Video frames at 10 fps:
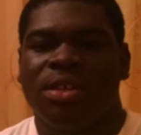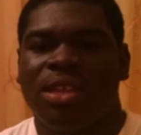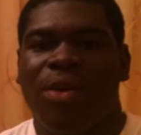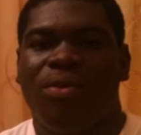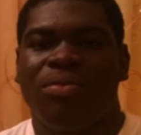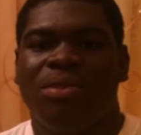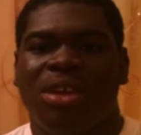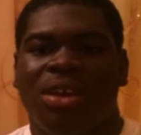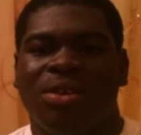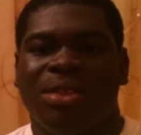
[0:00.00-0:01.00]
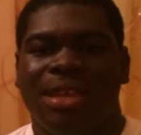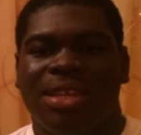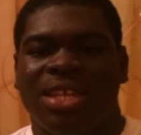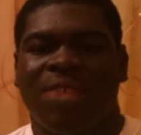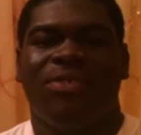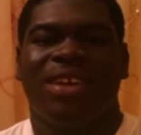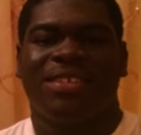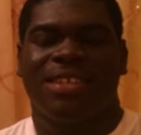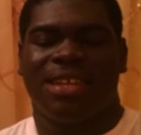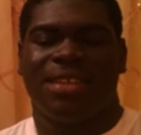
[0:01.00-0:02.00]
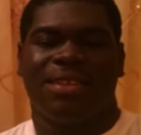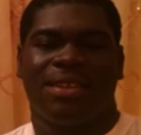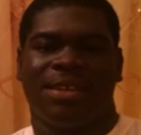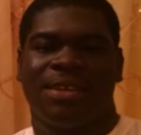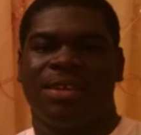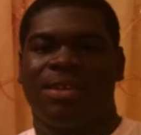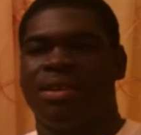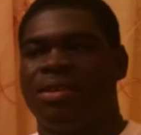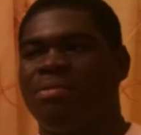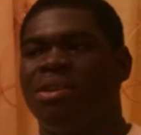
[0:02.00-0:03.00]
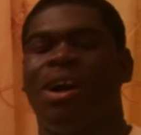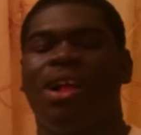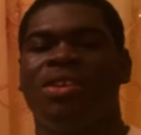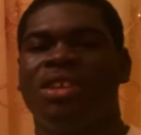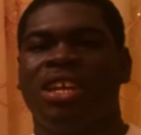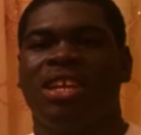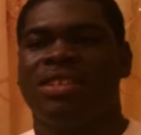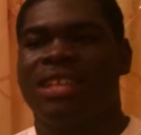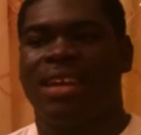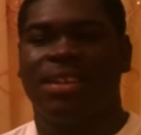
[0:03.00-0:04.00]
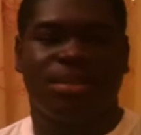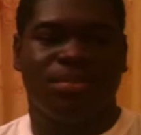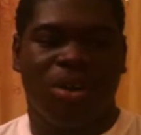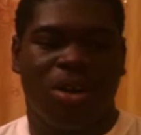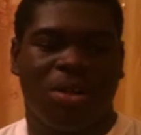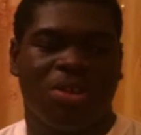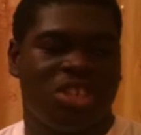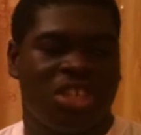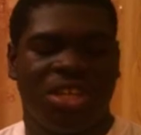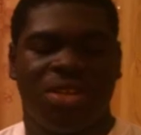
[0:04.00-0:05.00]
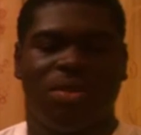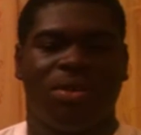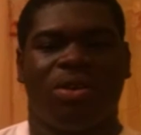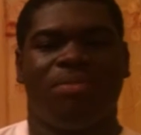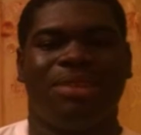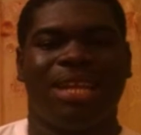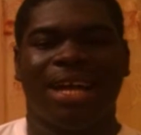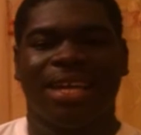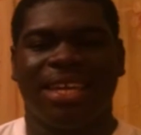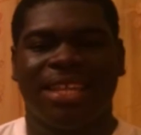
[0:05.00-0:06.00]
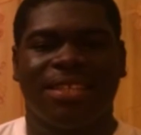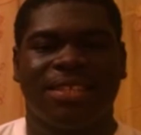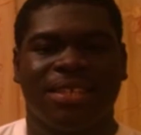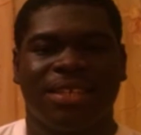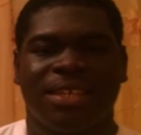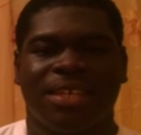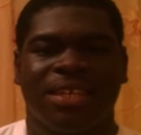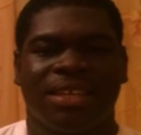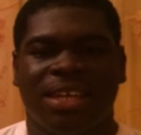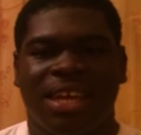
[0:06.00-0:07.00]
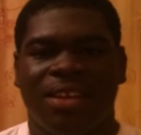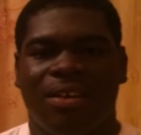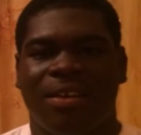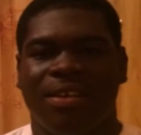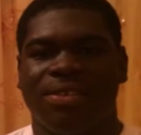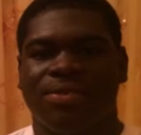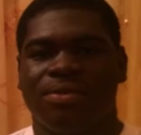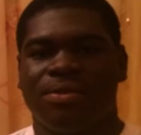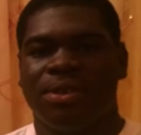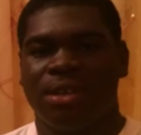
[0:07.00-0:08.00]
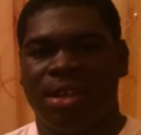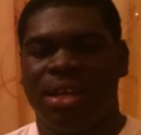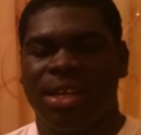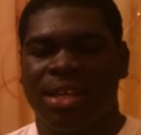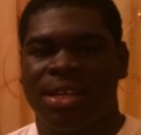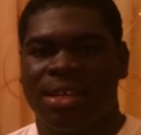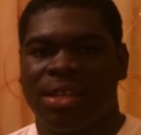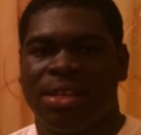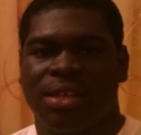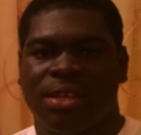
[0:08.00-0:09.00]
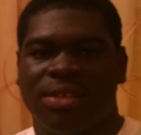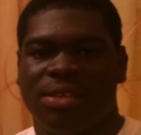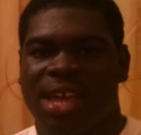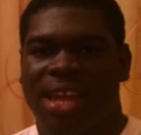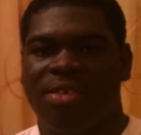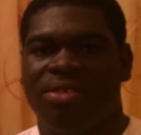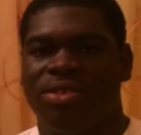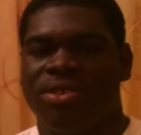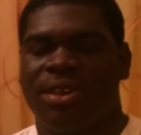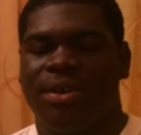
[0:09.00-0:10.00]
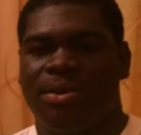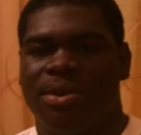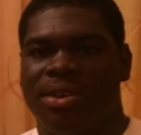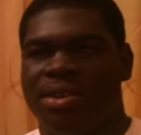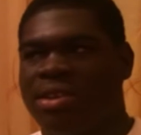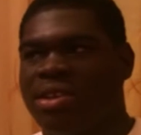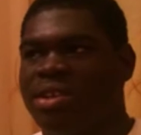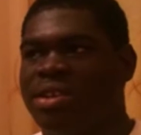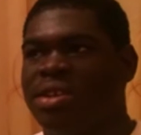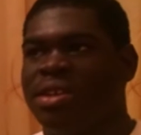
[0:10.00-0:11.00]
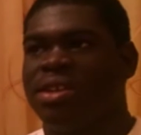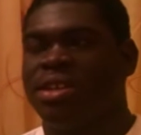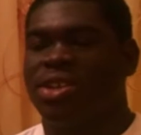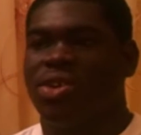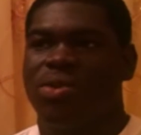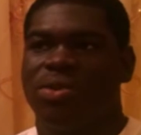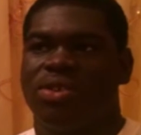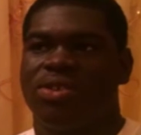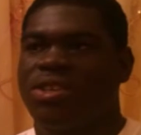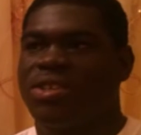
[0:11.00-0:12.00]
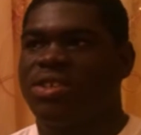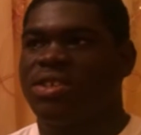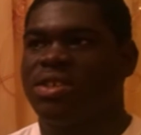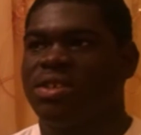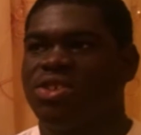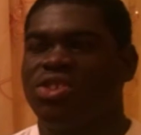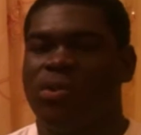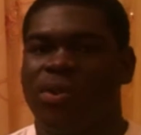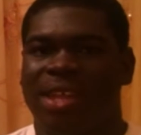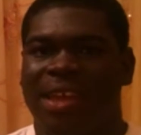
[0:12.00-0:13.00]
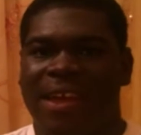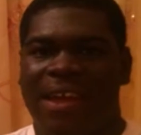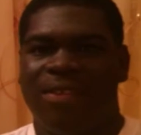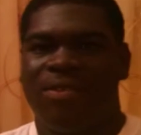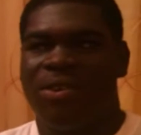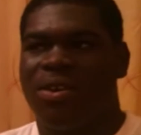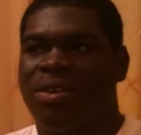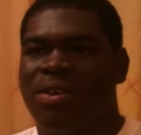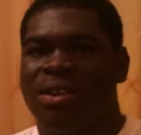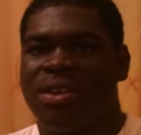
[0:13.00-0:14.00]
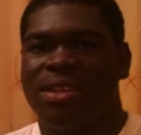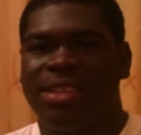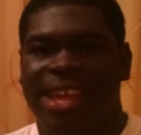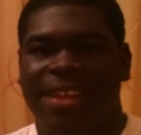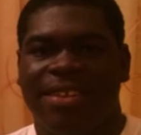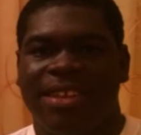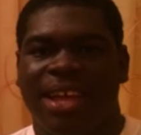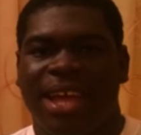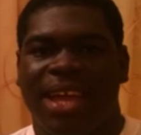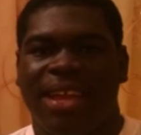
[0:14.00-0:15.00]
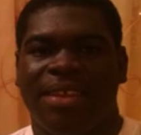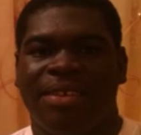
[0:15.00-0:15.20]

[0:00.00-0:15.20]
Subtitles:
that would be a good thing to invest in. But all you need is like a small sheet or blanket in order to get a good sound. Don't just choke the head or deaden the head